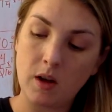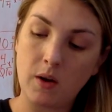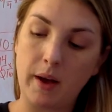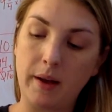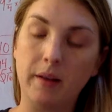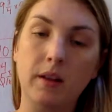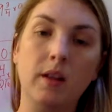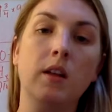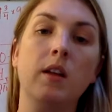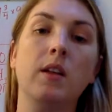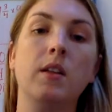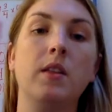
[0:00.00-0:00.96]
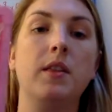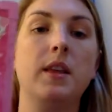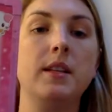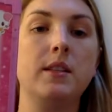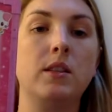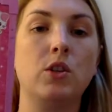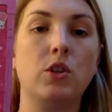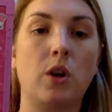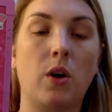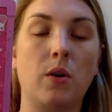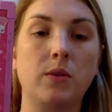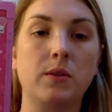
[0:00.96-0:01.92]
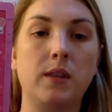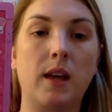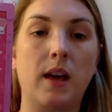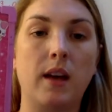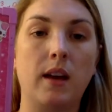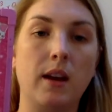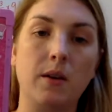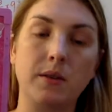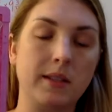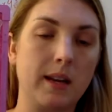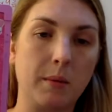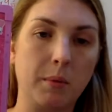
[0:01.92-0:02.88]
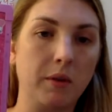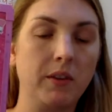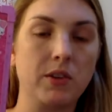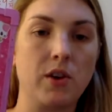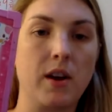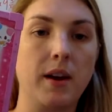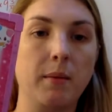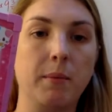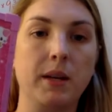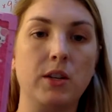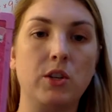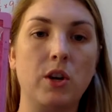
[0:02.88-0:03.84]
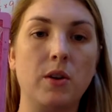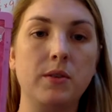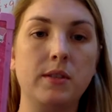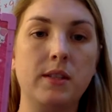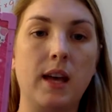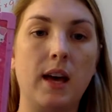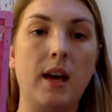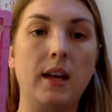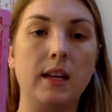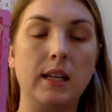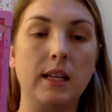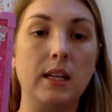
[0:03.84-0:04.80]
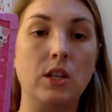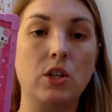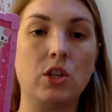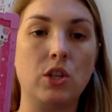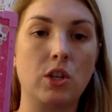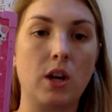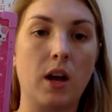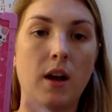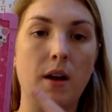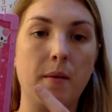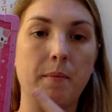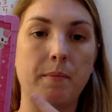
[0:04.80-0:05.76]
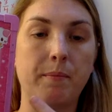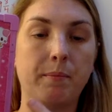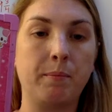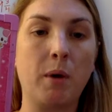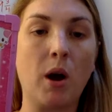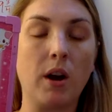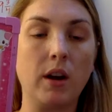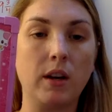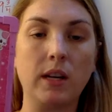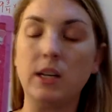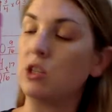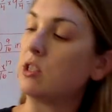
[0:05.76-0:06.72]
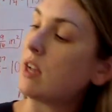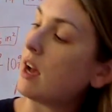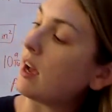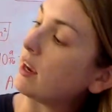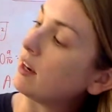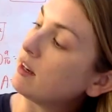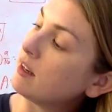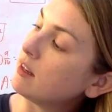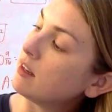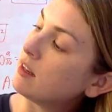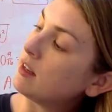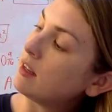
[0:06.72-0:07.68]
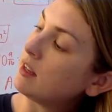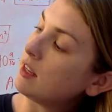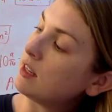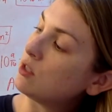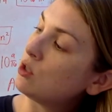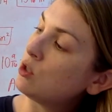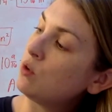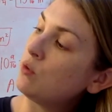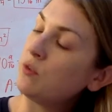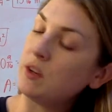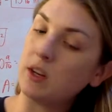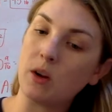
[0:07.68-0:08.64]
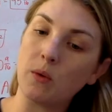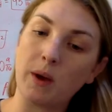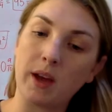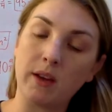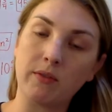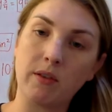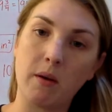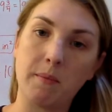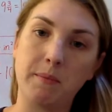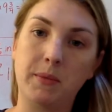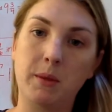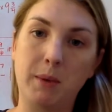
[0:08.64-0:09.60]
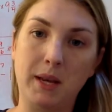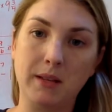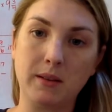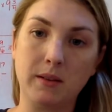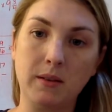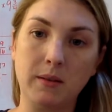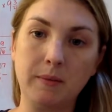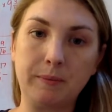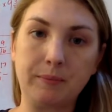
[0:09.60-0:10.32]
Okay, this shows that, I know it's not a perfect drawing, but it shows that each each side is 2 feet away from the basil.